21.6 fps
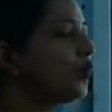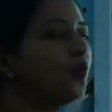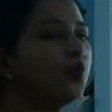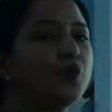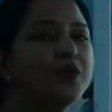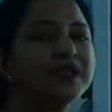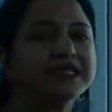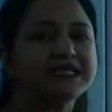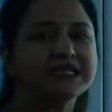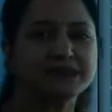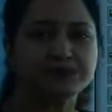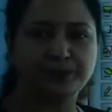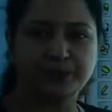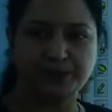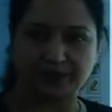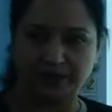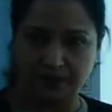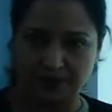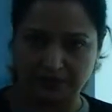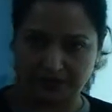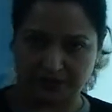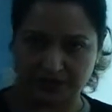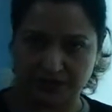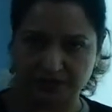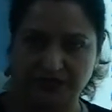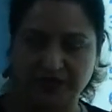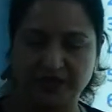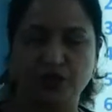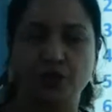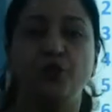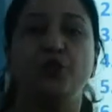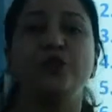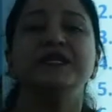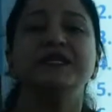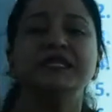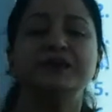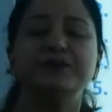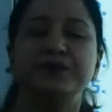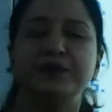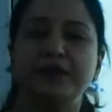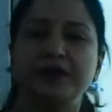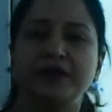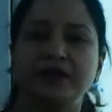whispered.
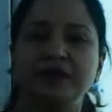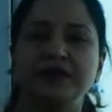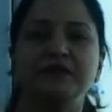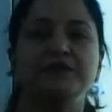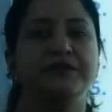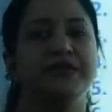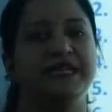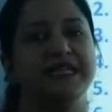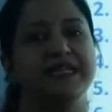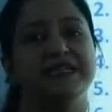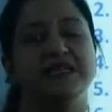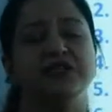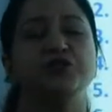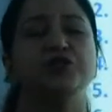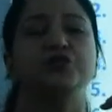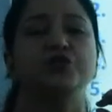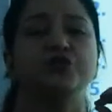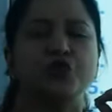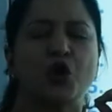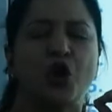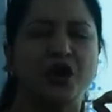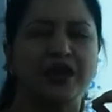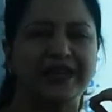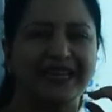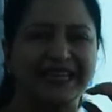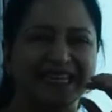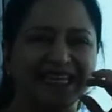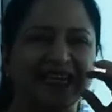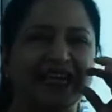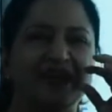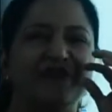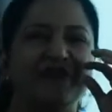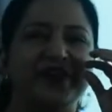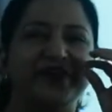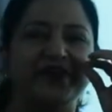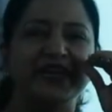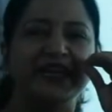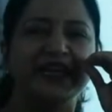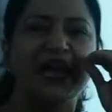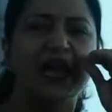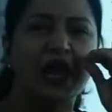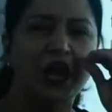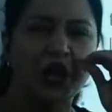Whispered means to talk in a
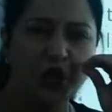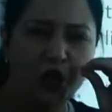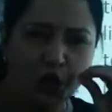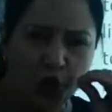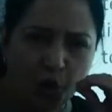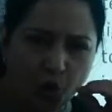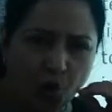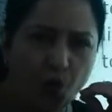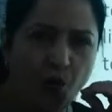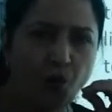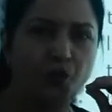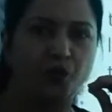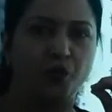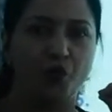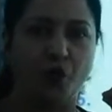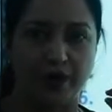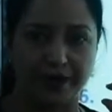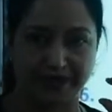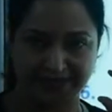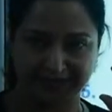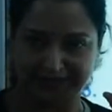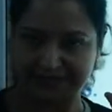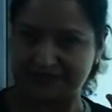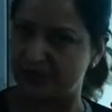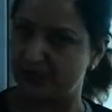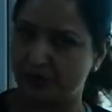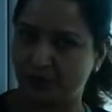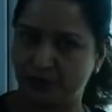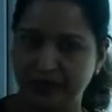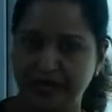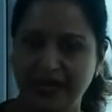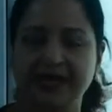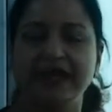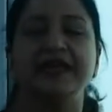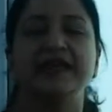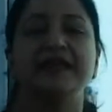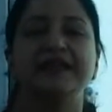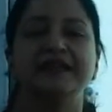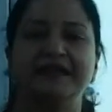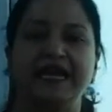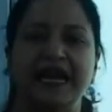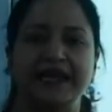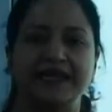very low voice. Okay,
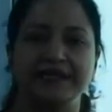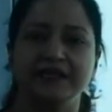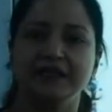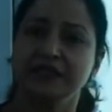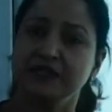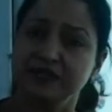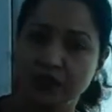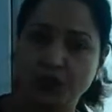that is